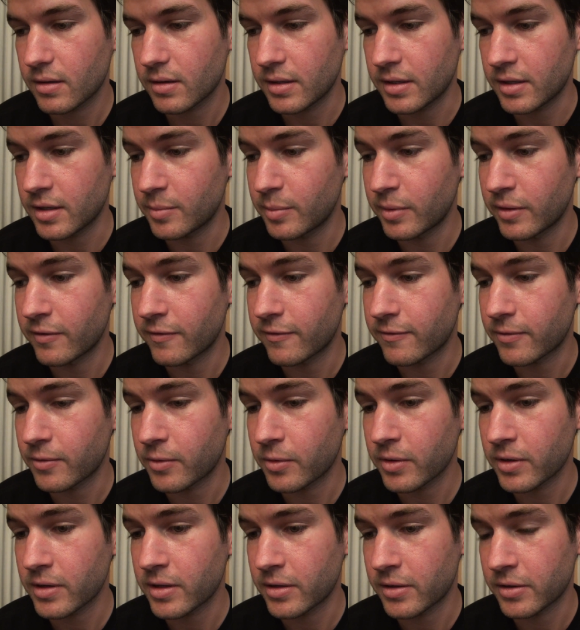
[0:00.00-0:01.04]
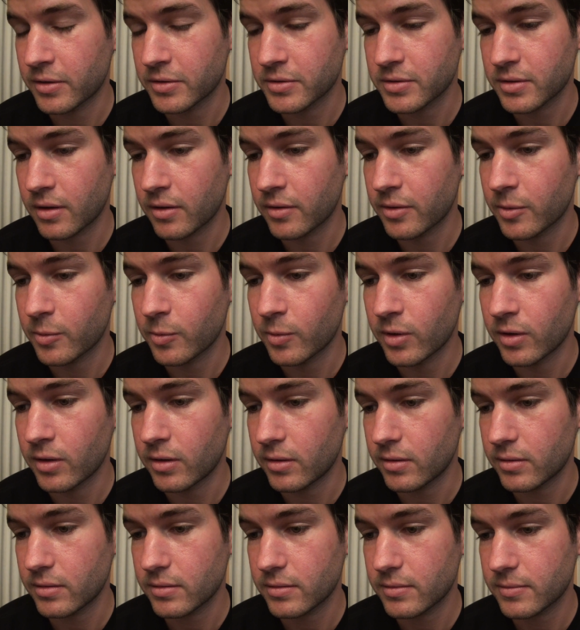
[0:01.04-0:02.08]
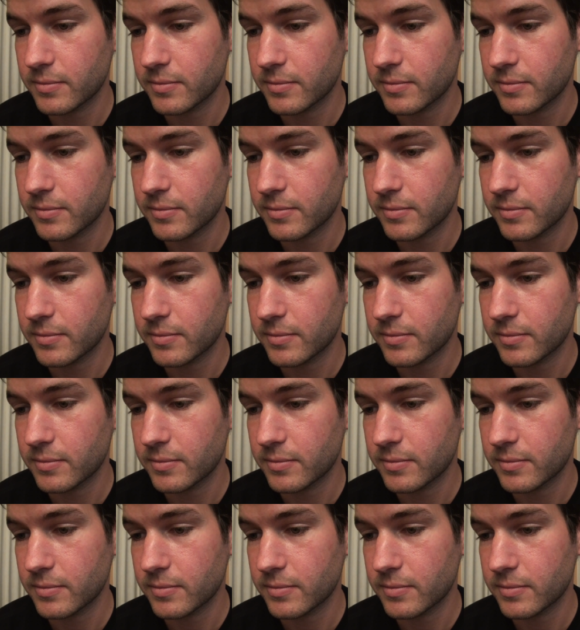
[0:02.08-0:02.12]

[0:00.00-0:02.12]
He had been 4 years on the wall.